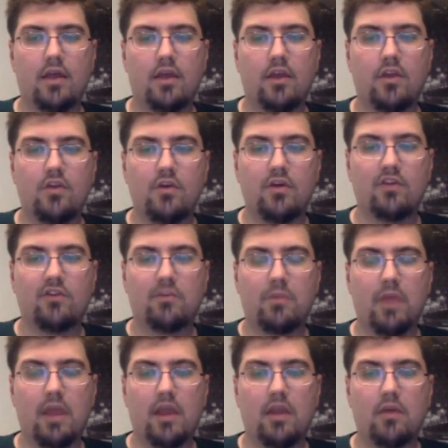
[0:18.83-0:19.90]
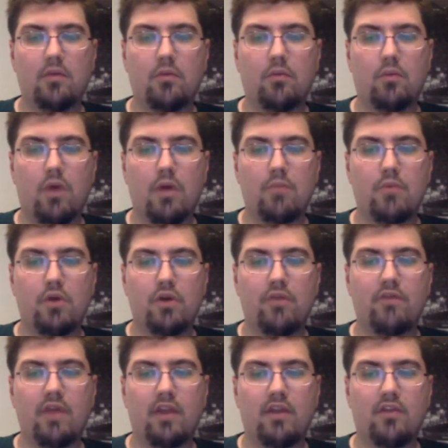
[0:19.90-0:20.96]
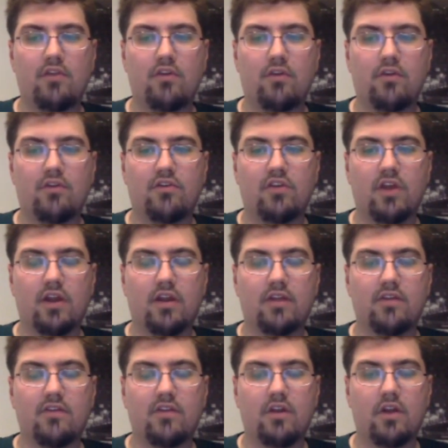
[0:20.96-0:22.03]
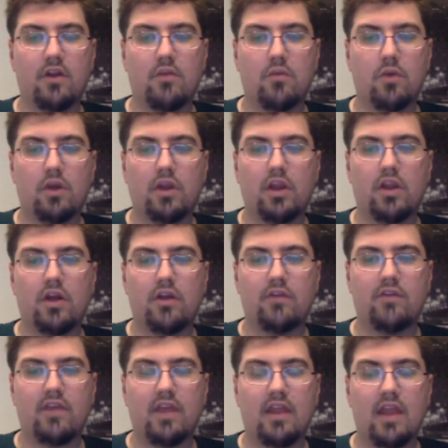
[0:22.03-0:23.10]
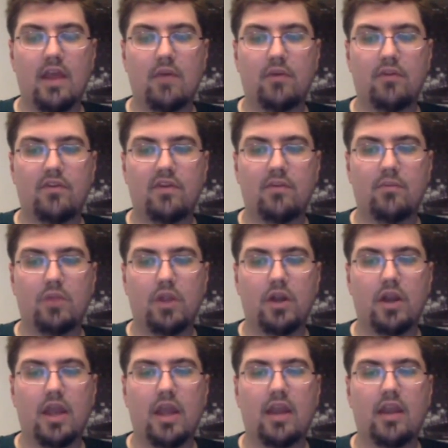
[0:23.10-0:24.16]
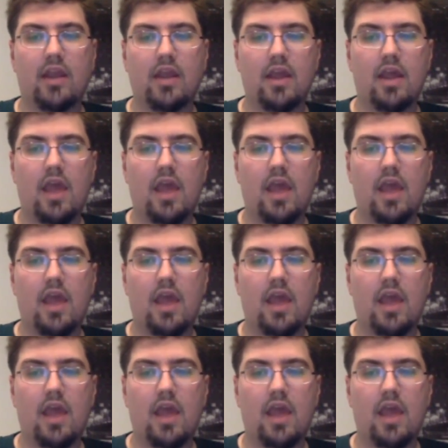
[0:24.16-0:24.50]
can you explain what motivated you to start considering working on DNA with deep learning